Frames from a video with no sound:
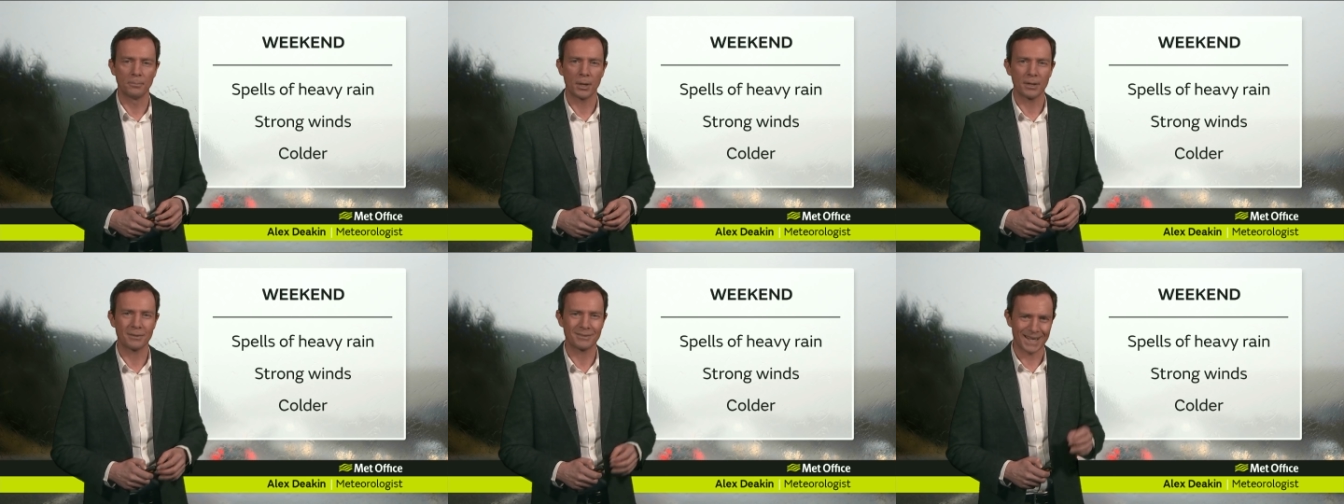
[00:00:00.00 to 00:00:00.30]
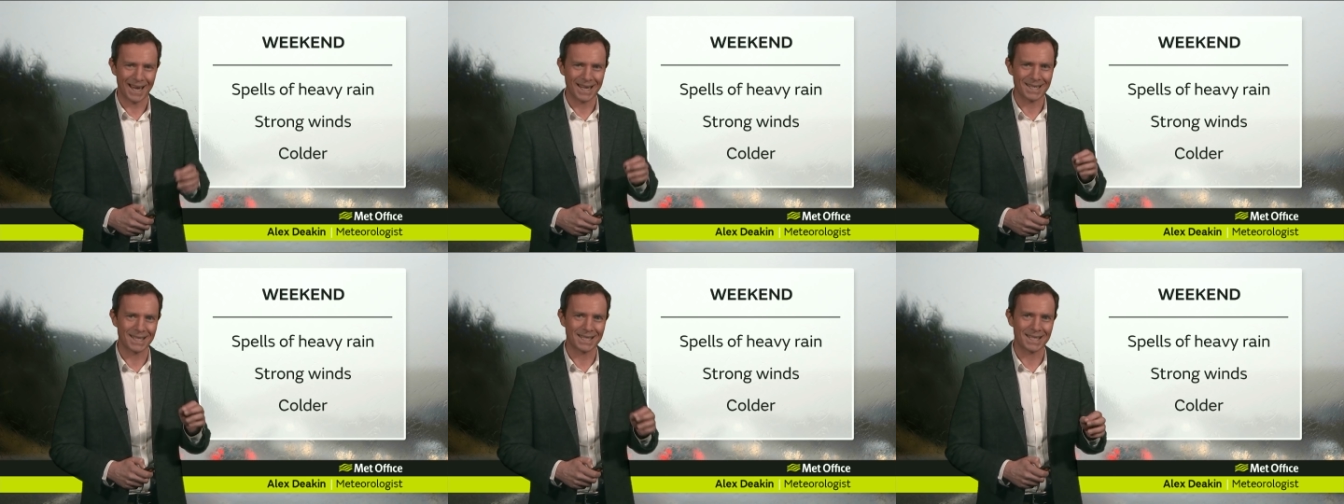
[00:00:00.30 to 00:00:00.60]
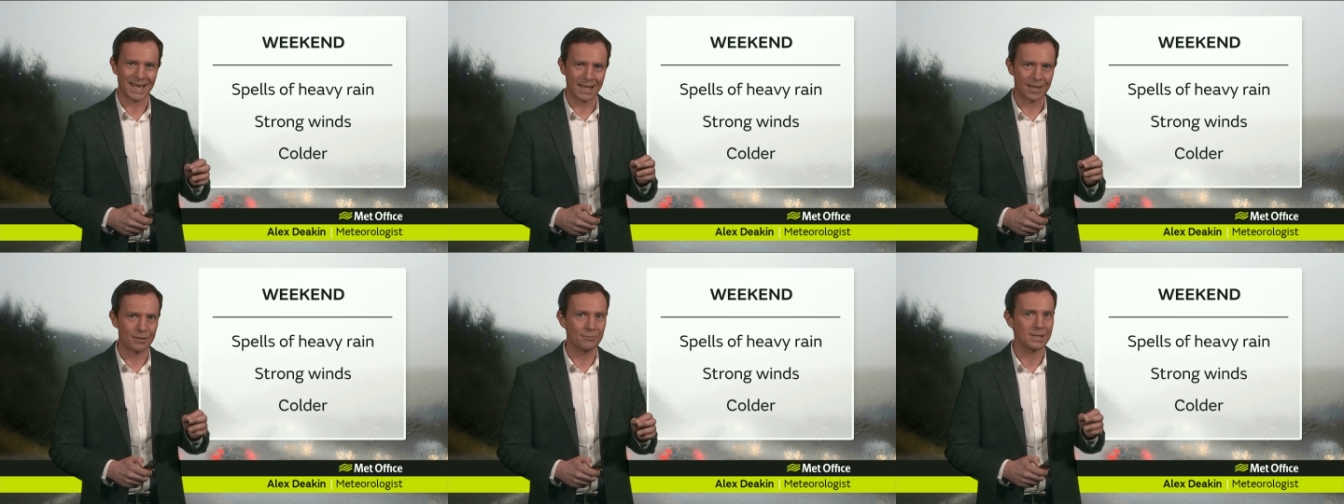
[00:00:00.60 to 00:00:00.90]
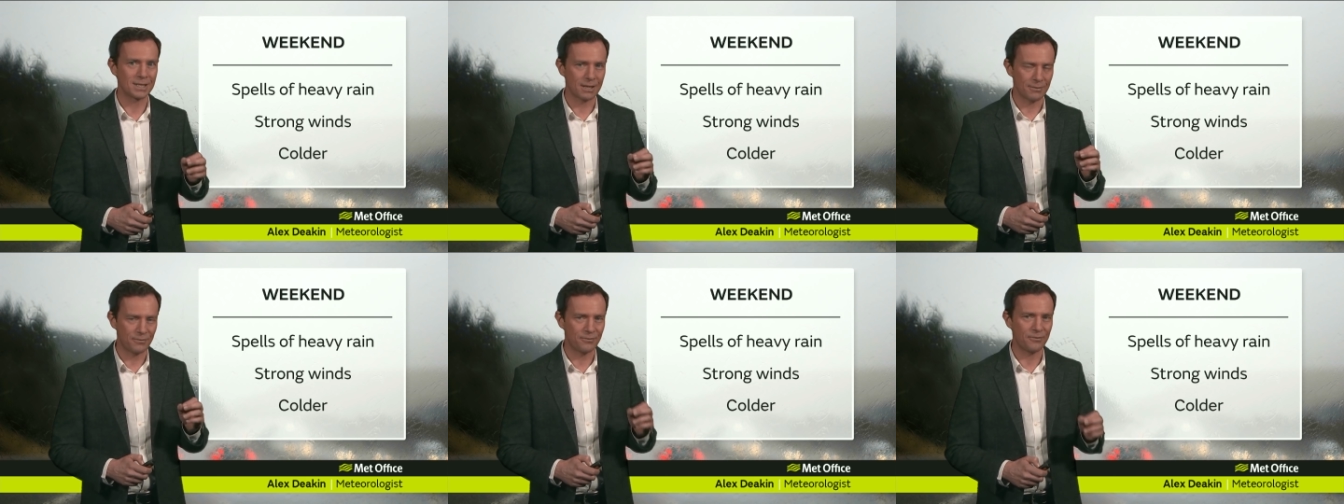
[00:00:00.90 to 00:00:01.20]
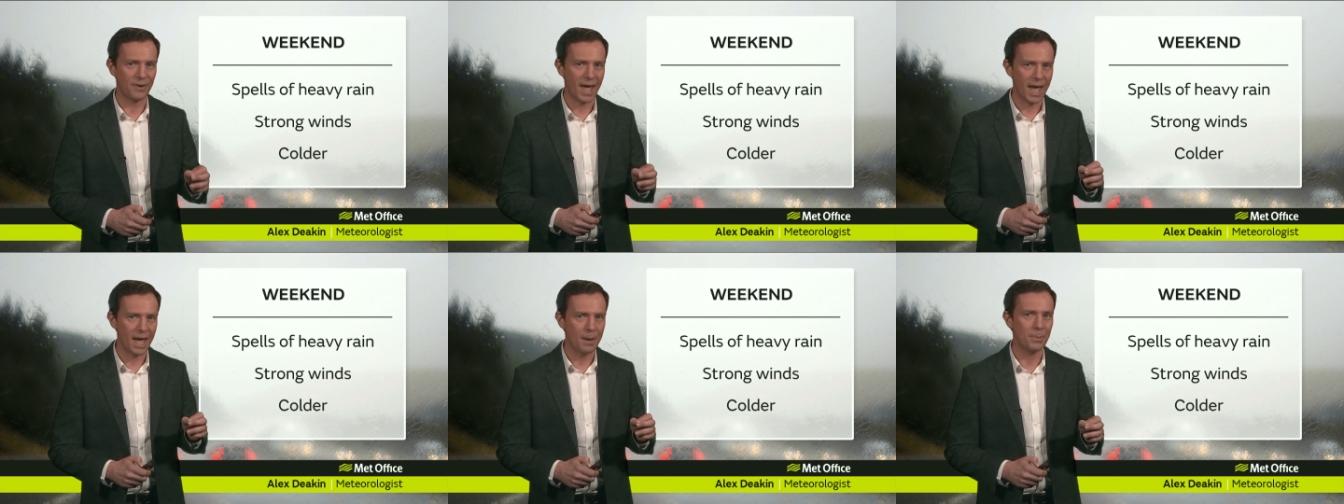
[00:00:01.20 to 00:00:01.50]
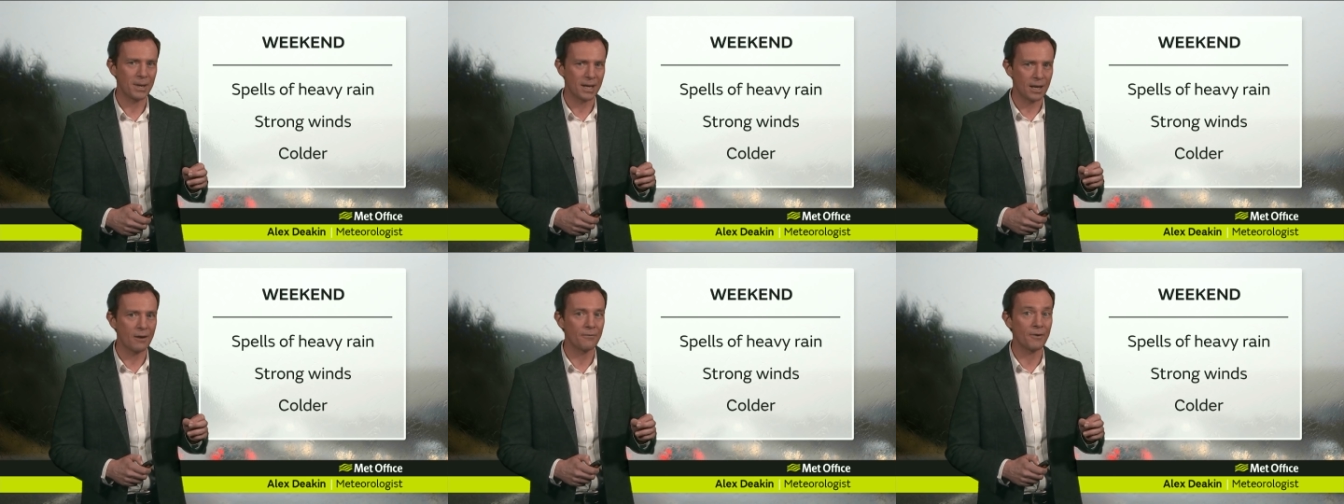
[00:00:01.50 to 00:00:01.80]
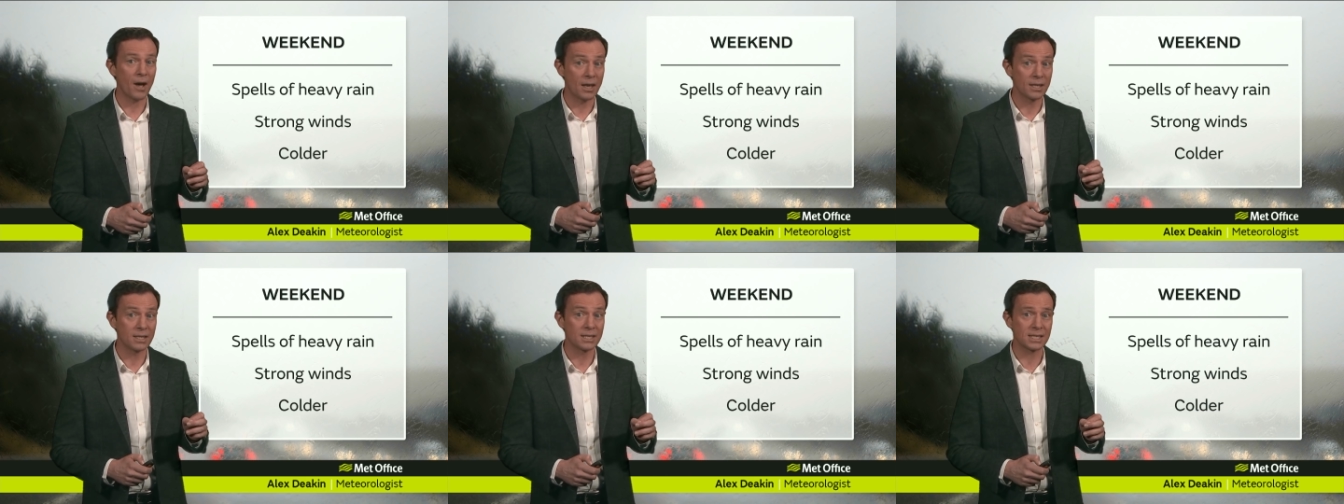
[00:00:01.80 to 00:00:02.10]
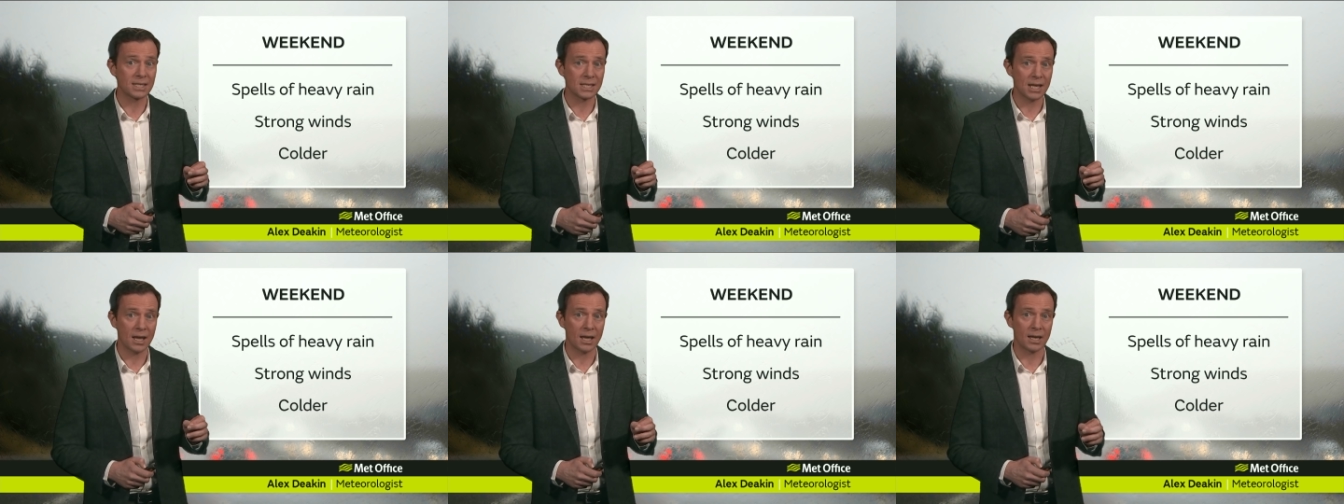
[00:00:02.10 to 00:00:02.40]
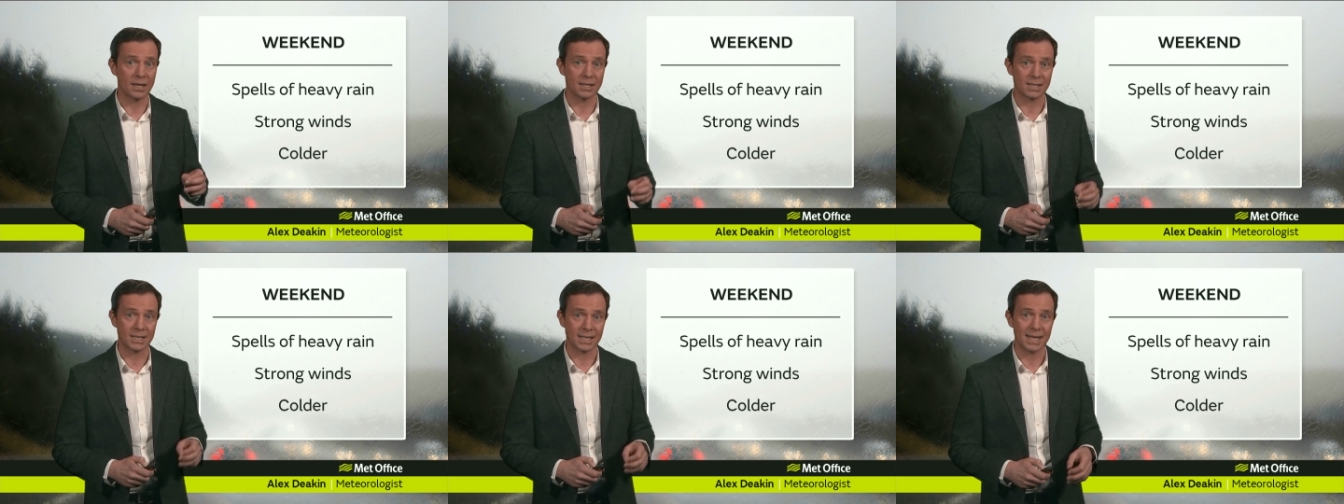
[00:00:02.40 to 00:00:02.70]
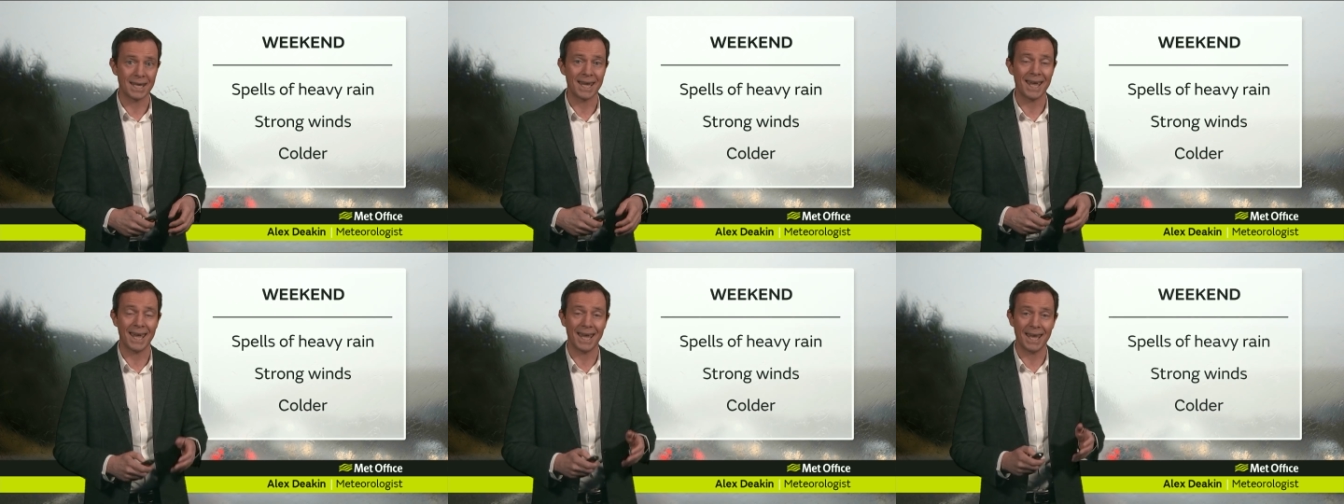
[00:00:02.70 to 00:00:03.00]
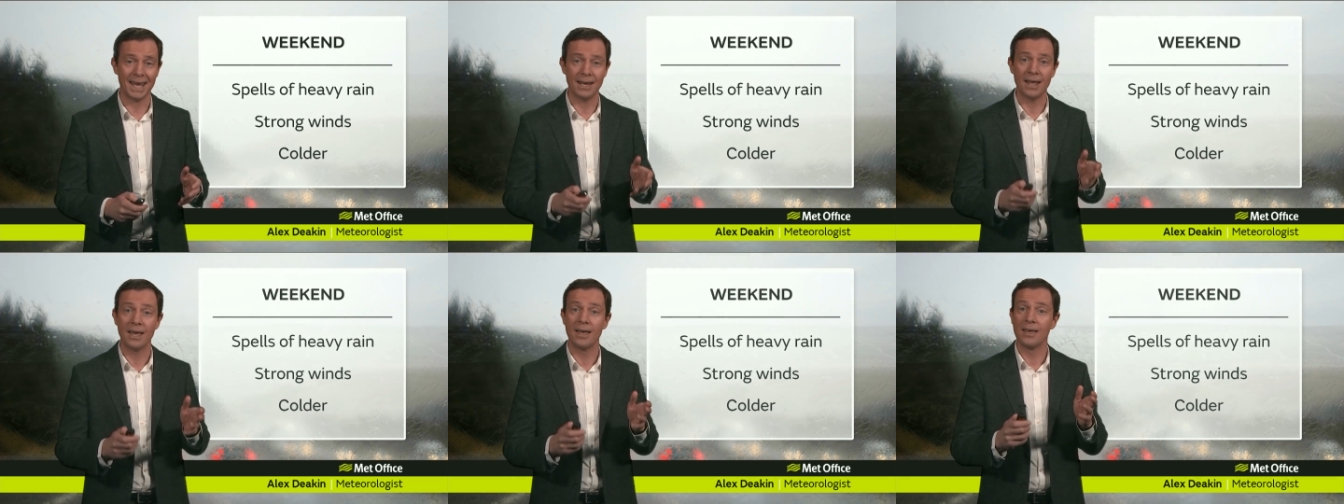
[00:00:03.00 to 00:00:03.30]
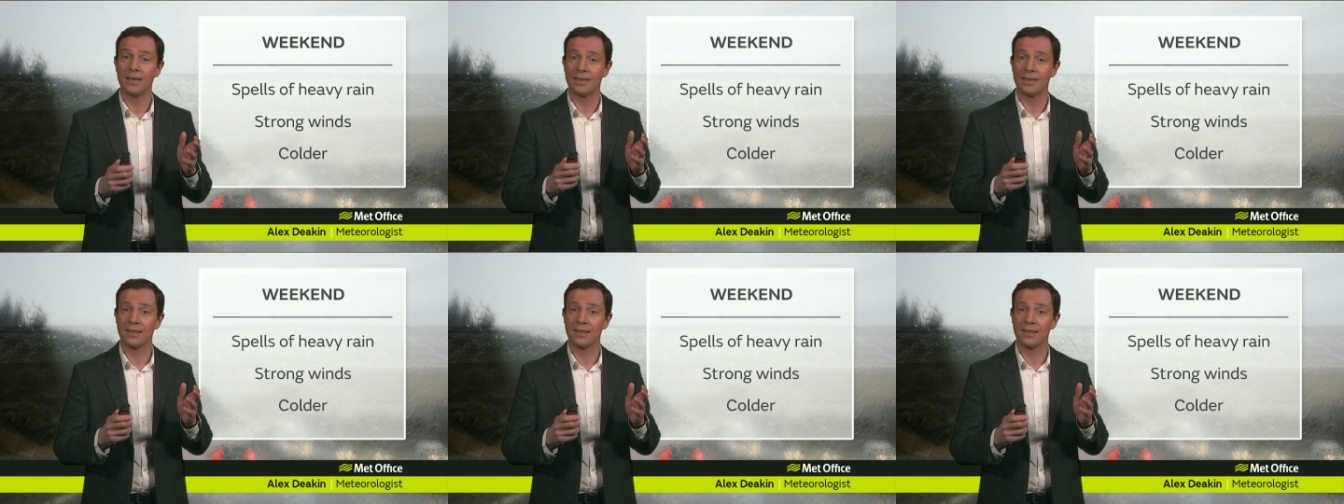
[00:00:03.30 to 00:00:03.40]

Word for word: But as I said, there is a fair bit of uncertainty in